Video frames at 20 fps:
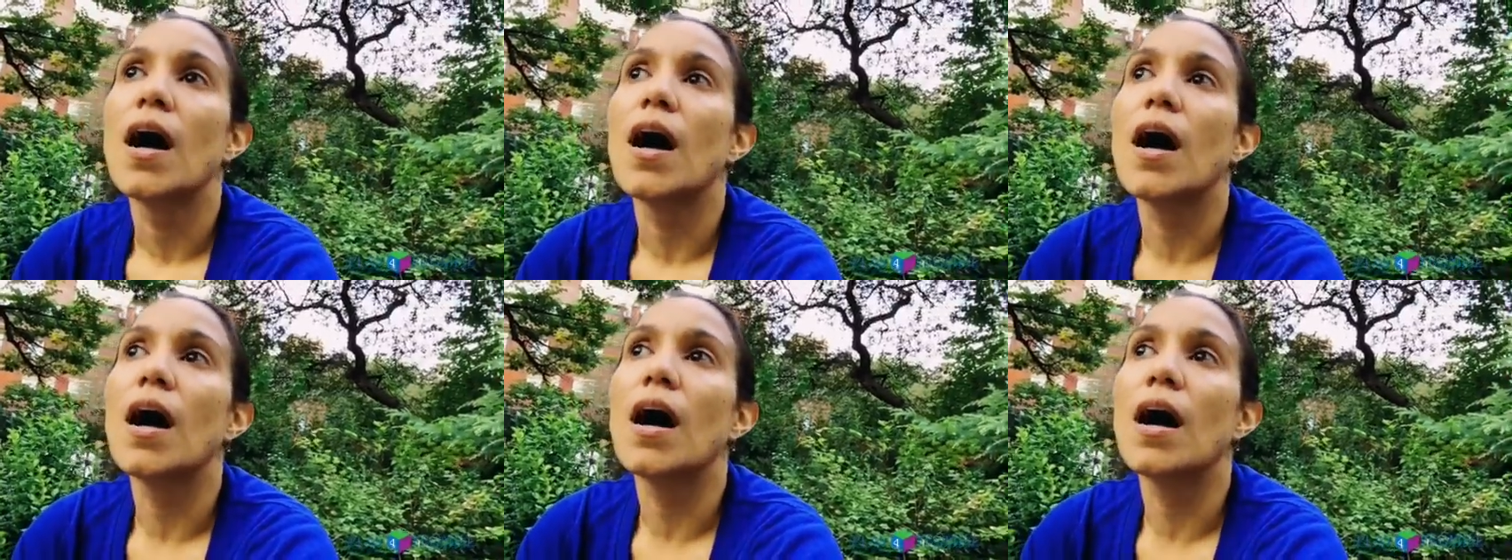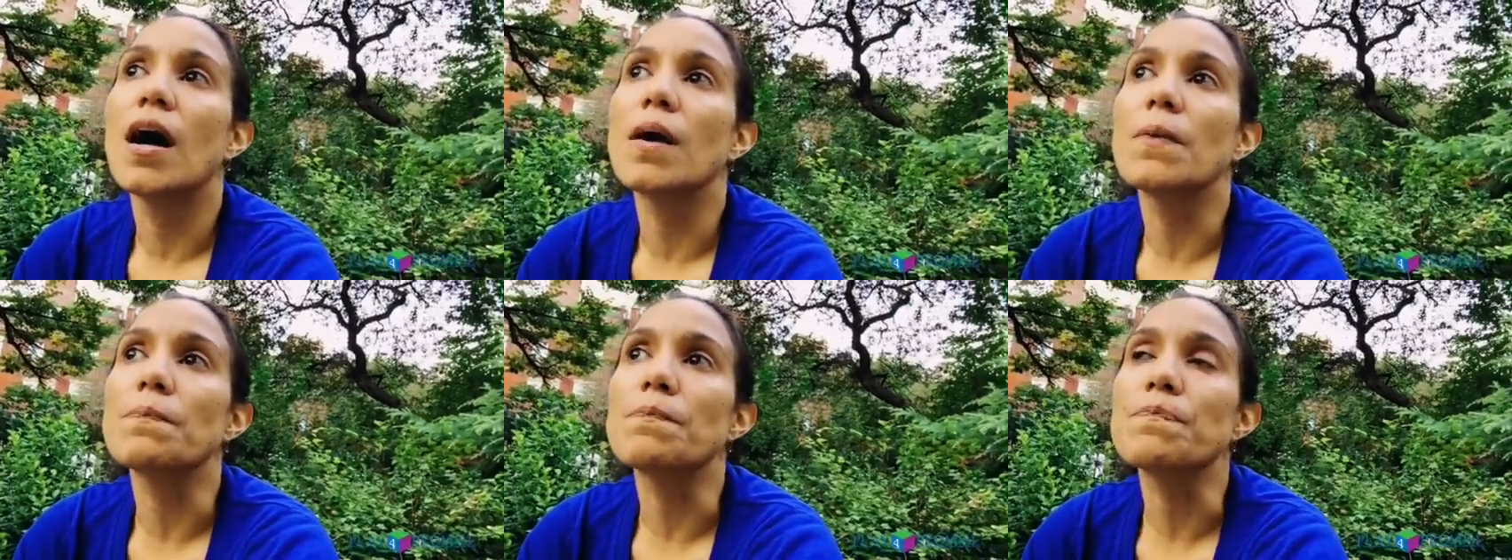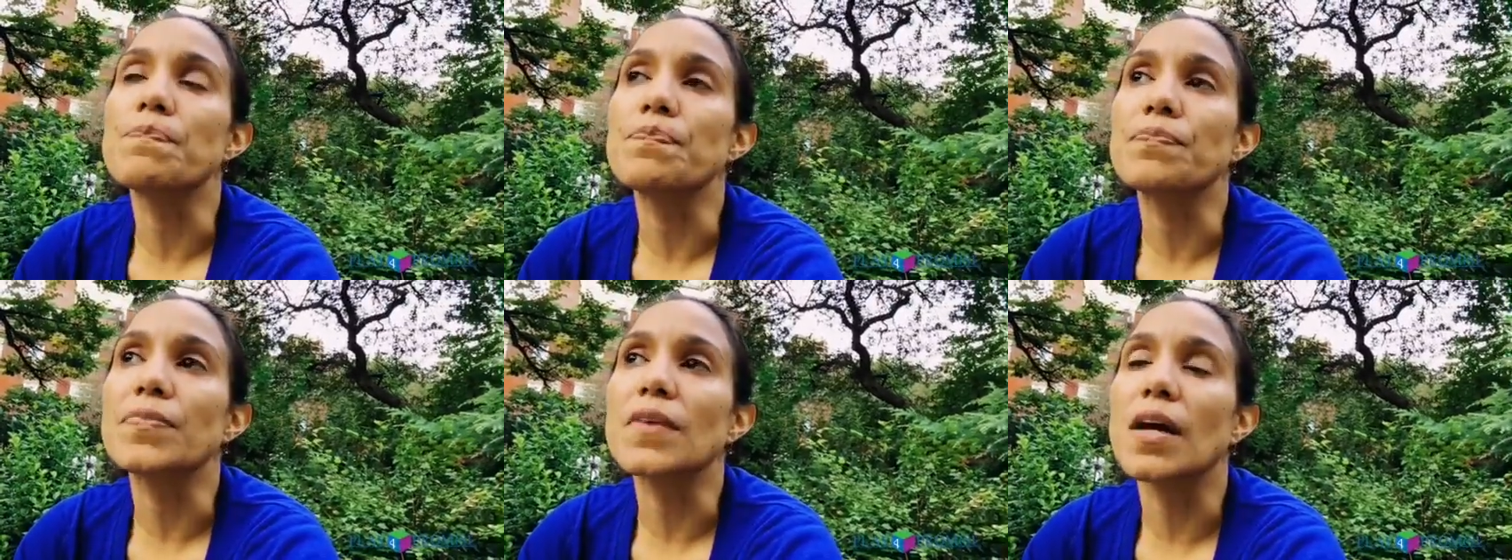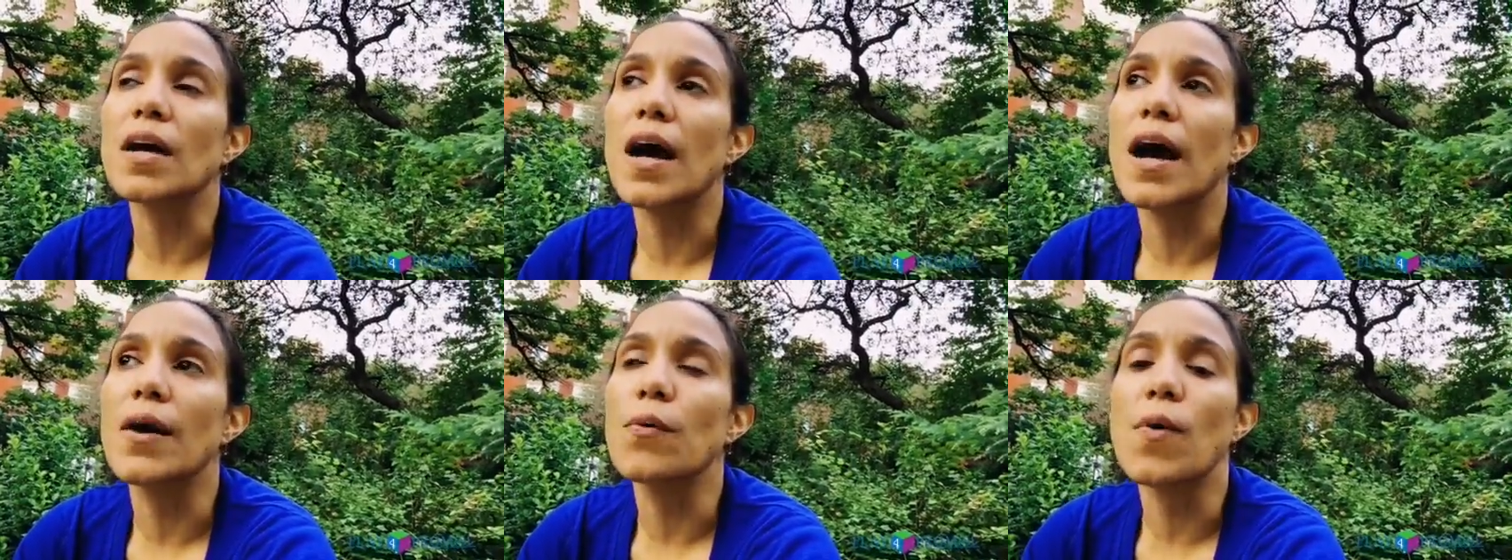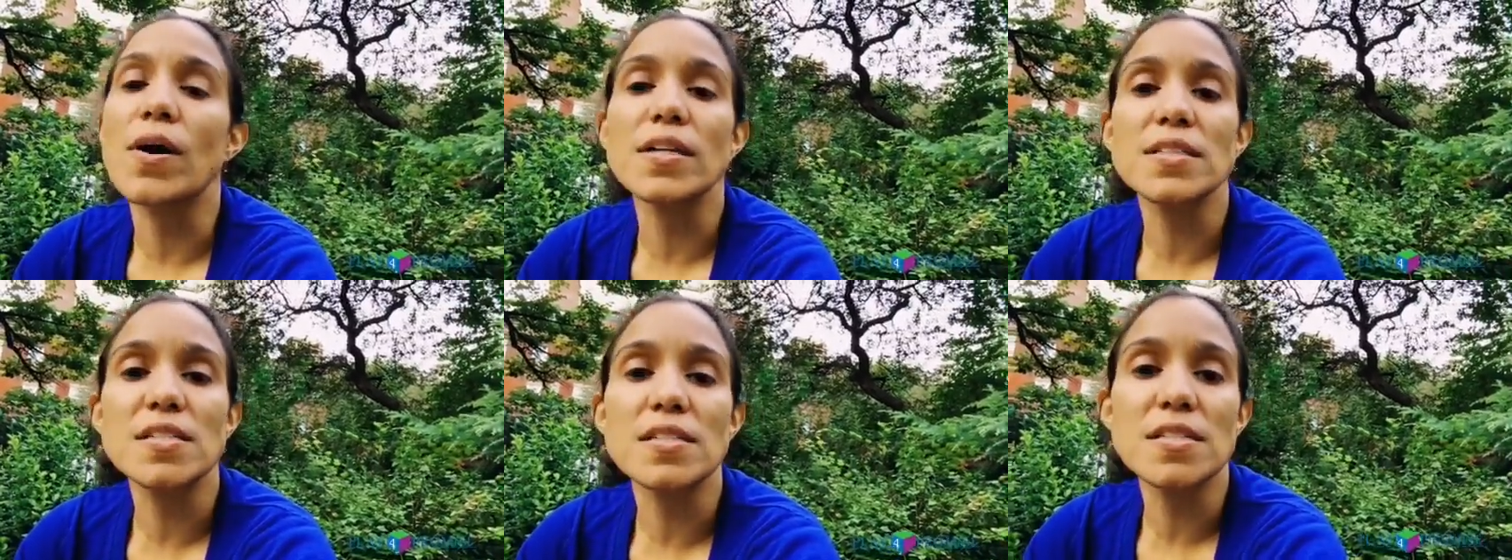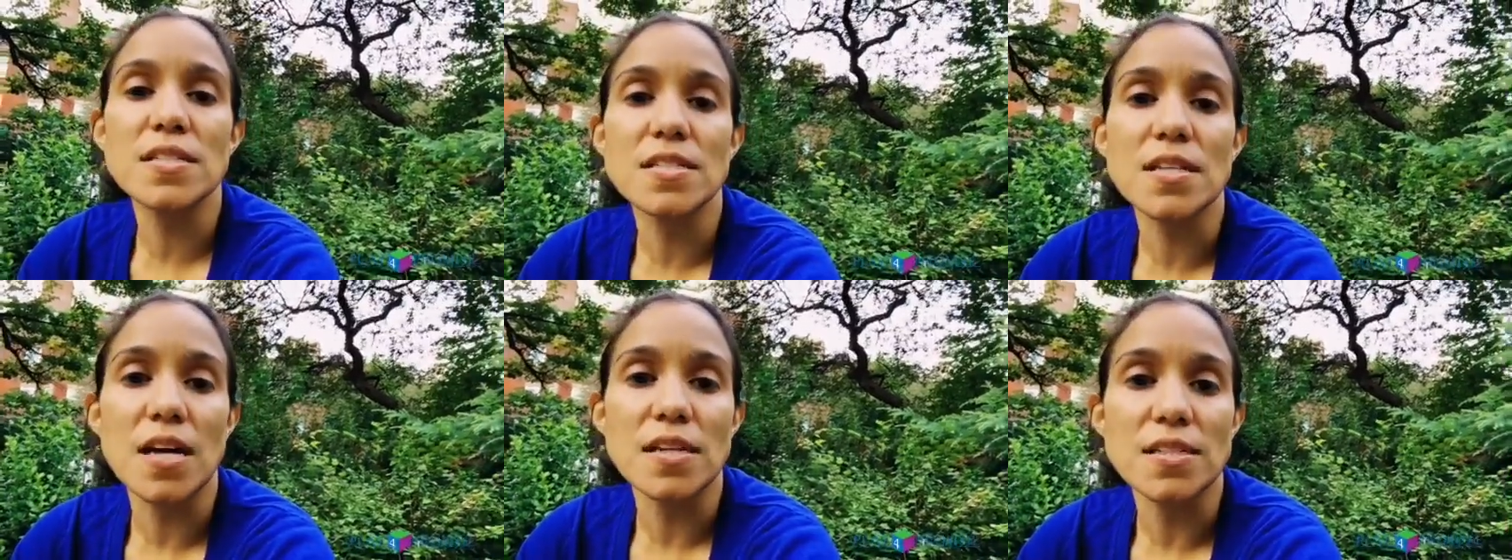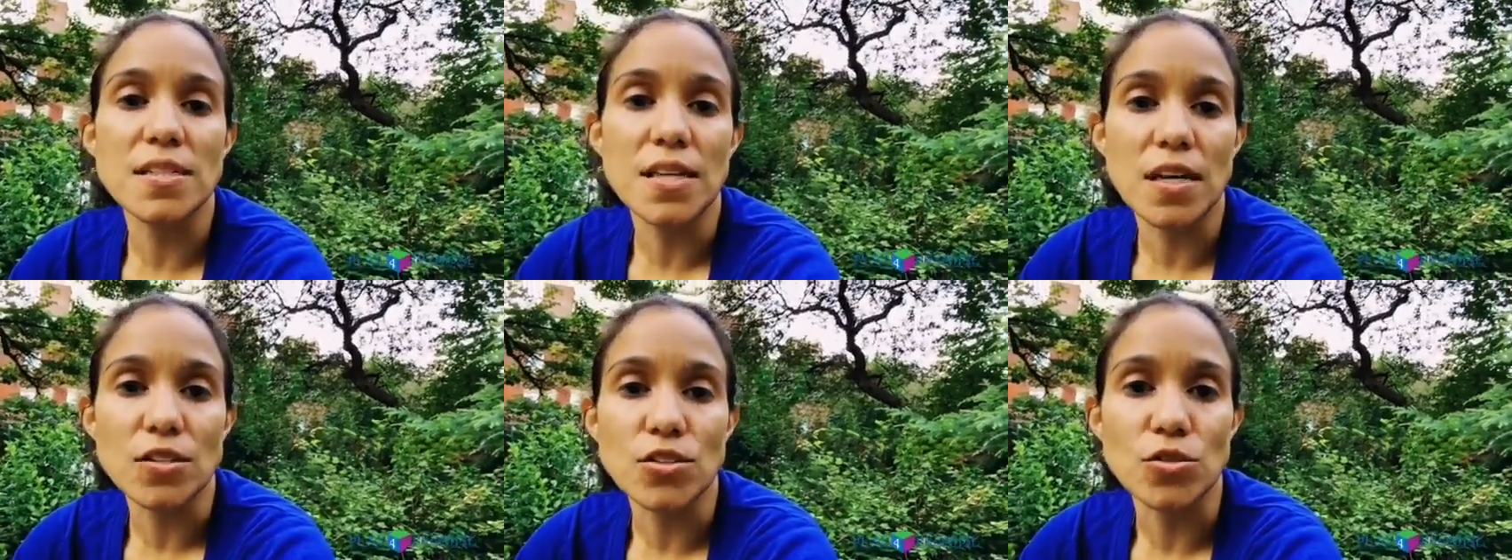I wanted to discuss
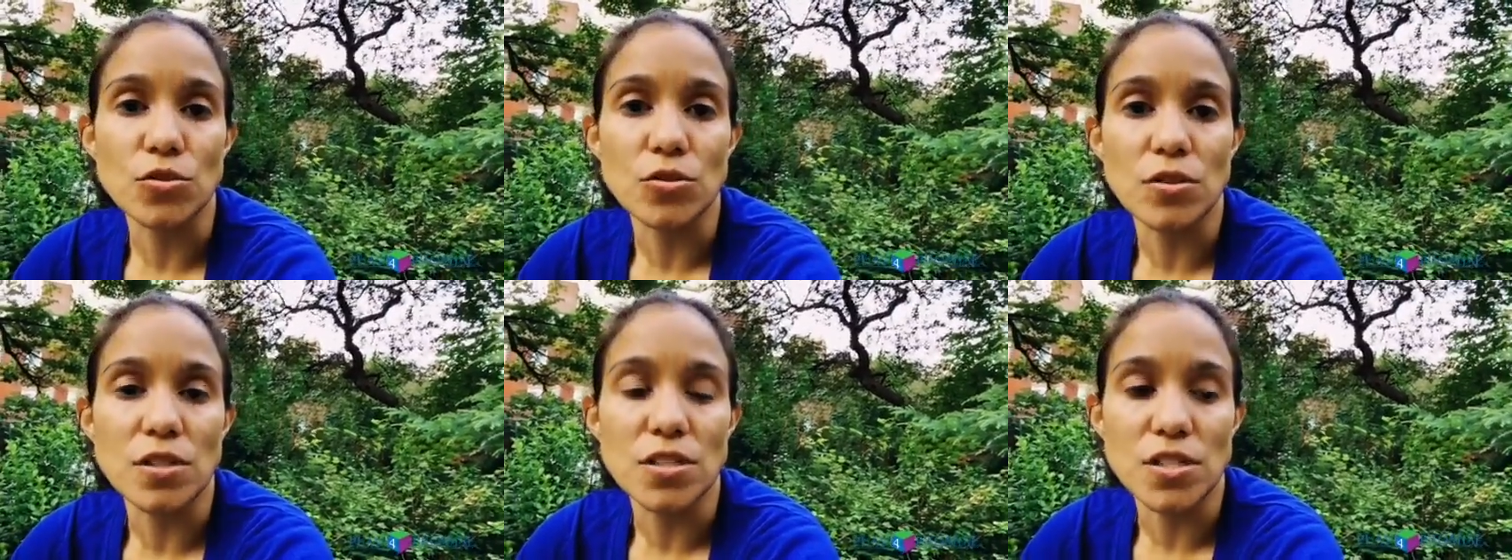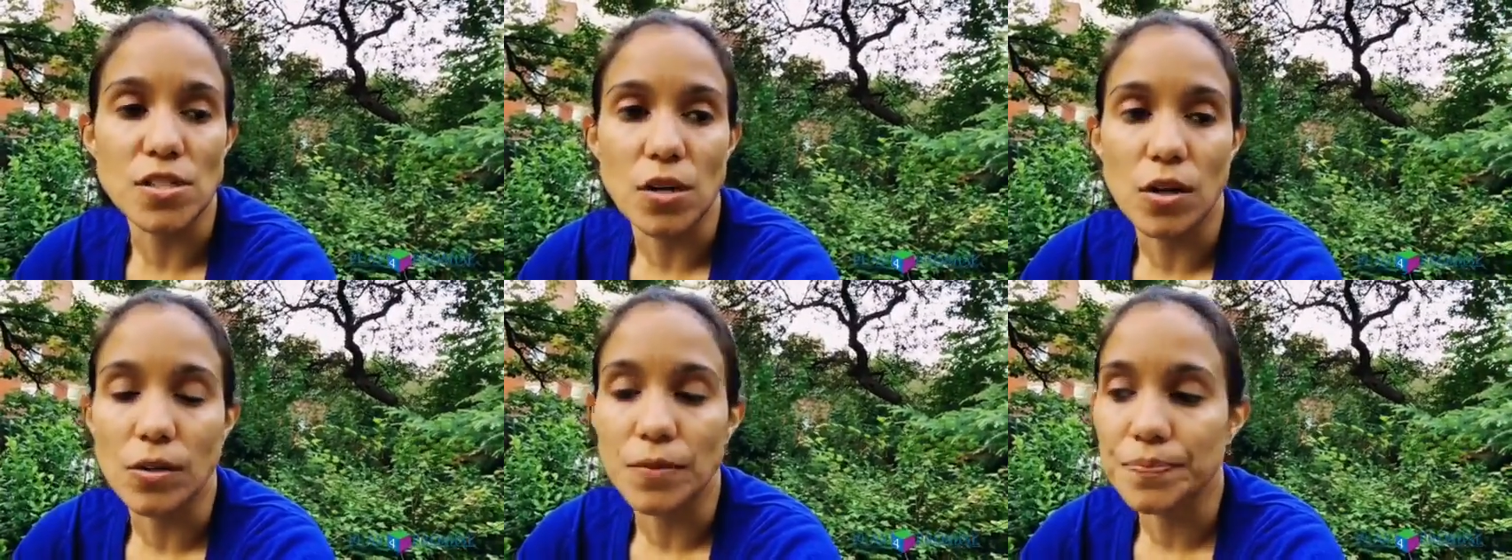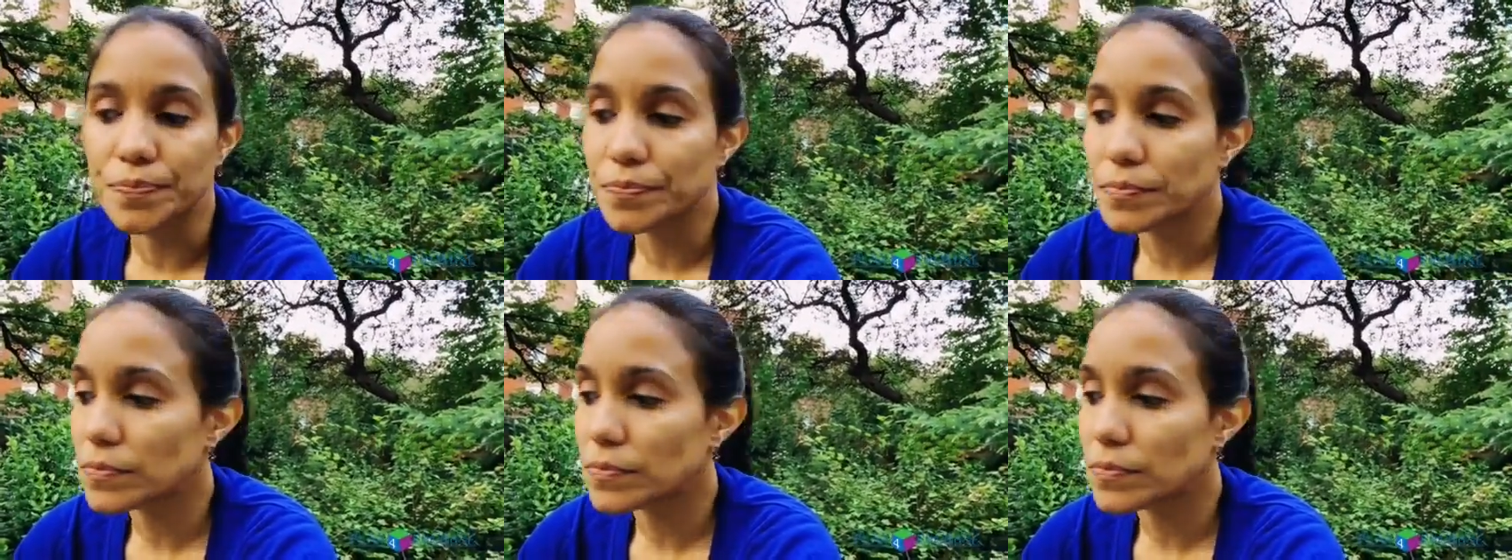sexual assault.